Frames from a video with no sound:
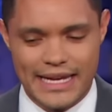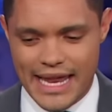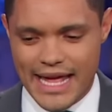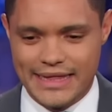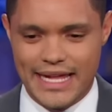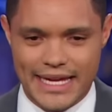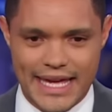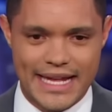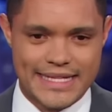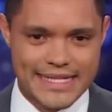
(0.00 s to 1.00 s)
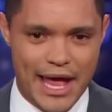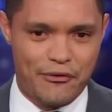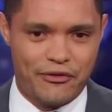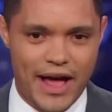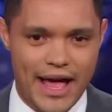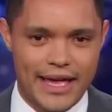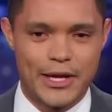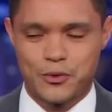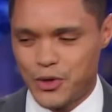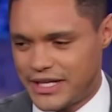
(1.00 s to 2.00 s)
Let the cat suffer,
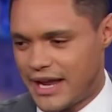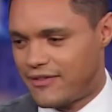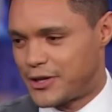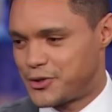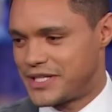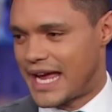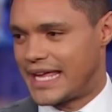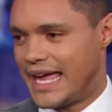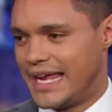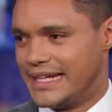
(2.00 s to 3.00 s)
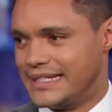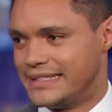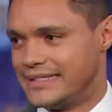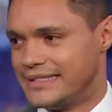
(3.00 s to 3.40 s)
it will never do it again.